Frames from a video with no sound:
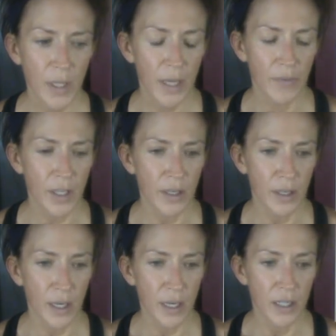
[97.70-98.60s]
And
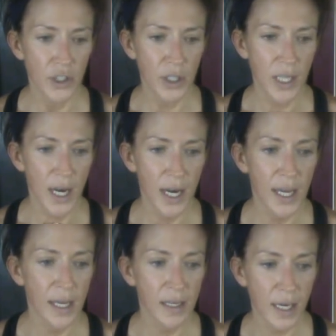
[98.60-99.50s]
then uh,
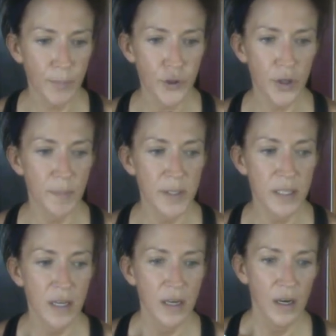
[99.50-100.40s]
July, a couple
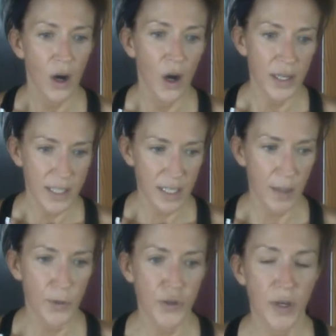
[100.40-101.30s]
trips, August, a
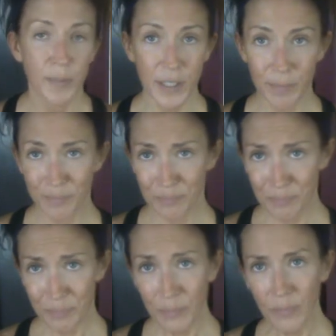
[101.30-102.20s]
couple trips.
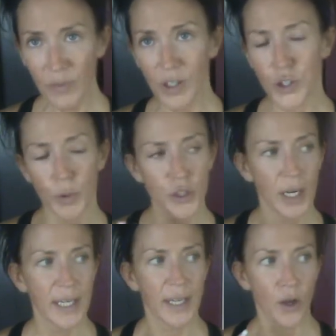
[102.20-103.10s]
So we're
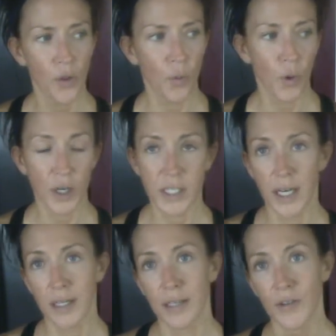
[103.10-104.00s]
trying to get all the work
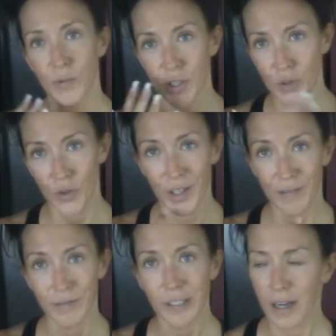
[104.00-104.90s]
done, the
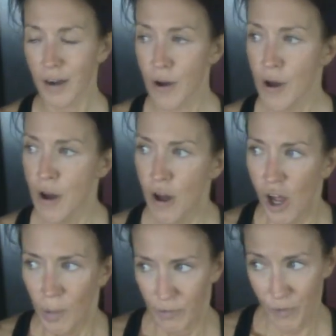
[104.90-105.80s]
restorative work,
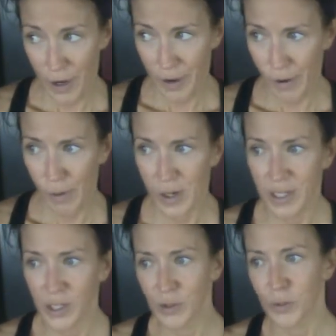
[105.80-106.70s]
before I go,
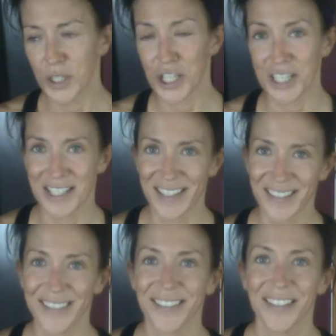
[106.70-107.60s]
which is